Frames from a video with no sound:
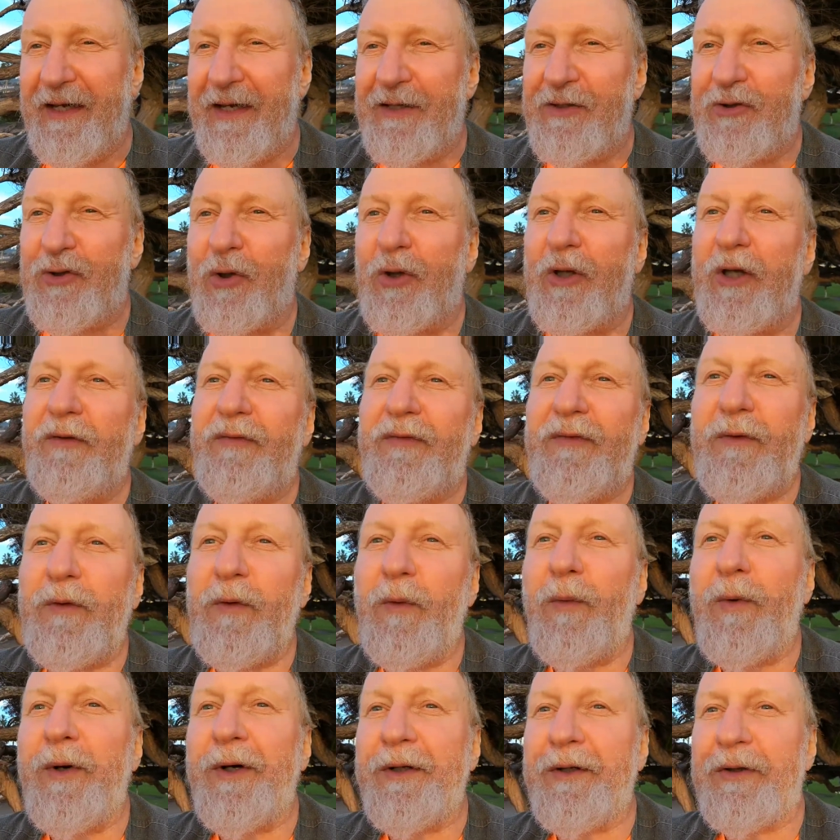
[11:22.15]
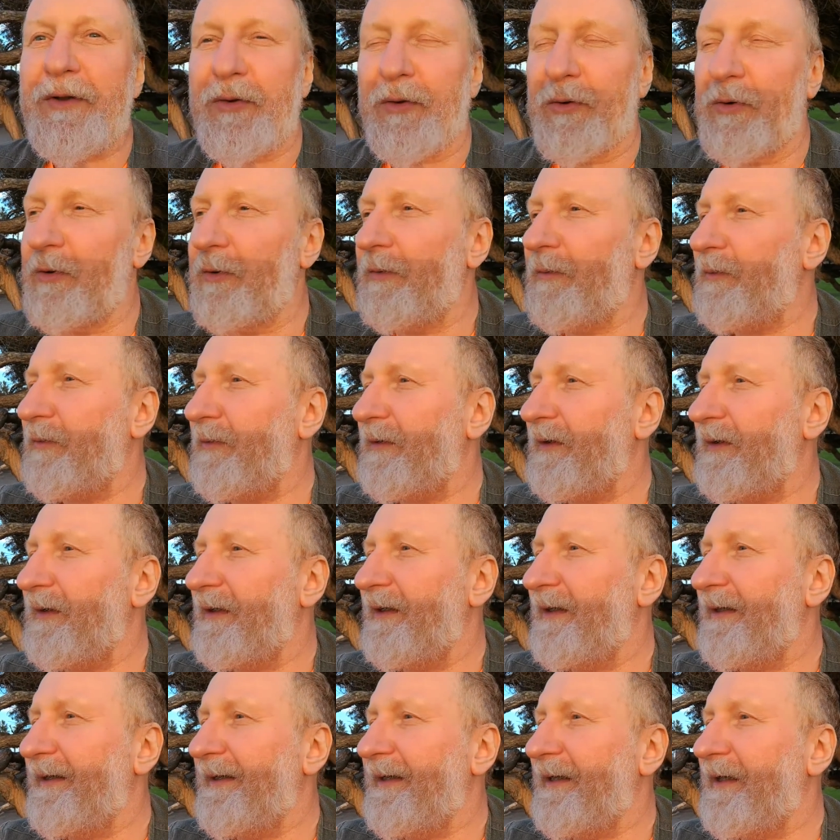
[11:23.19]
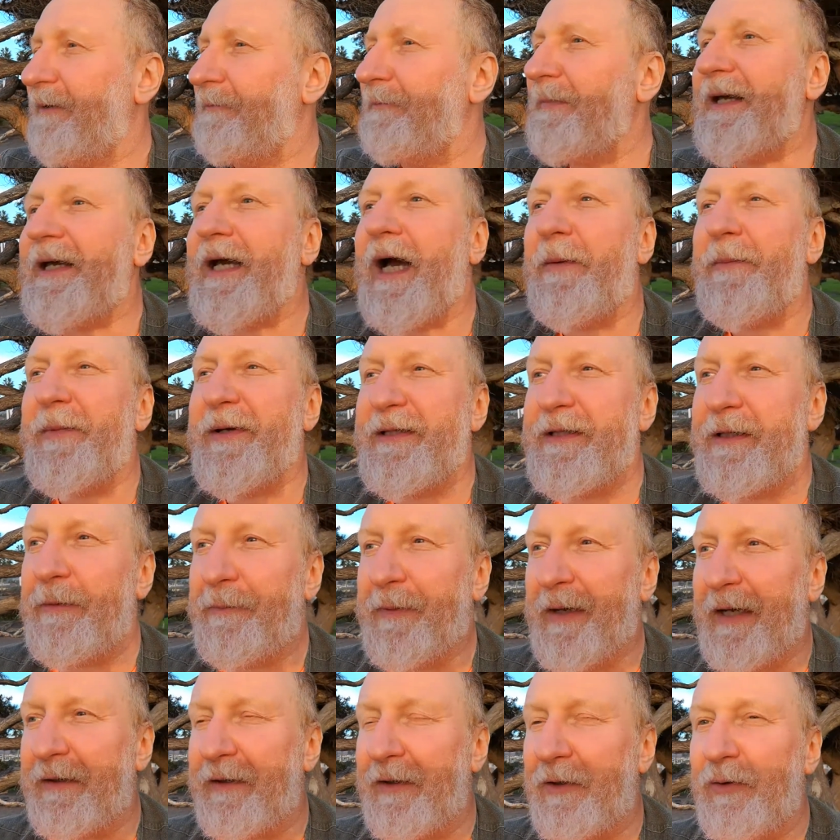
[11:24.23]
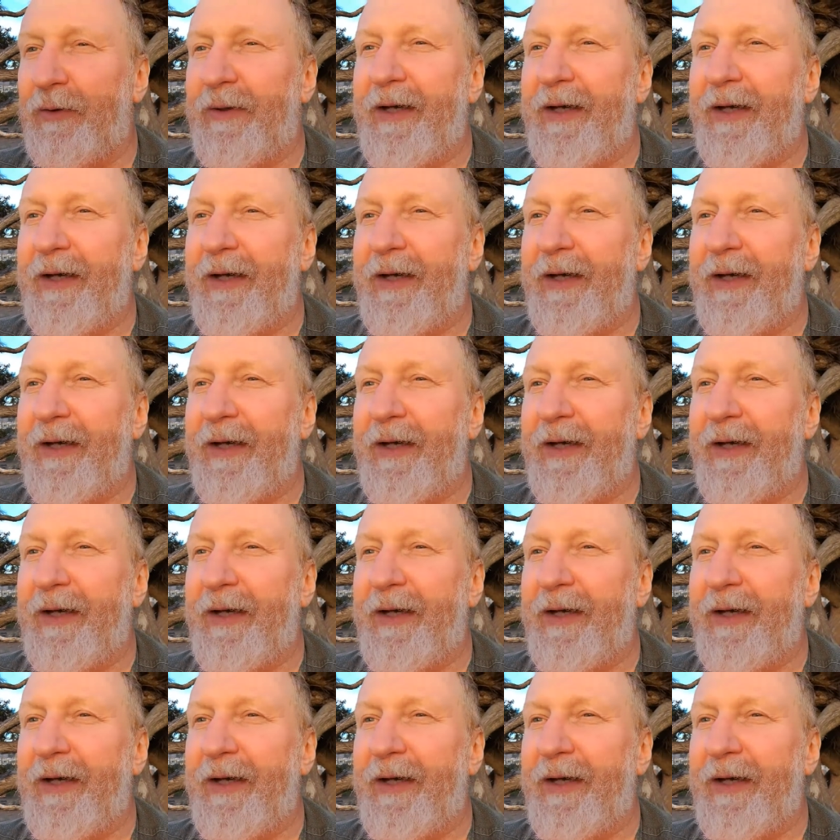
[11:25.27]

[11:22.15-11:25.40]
So if you want to become independent.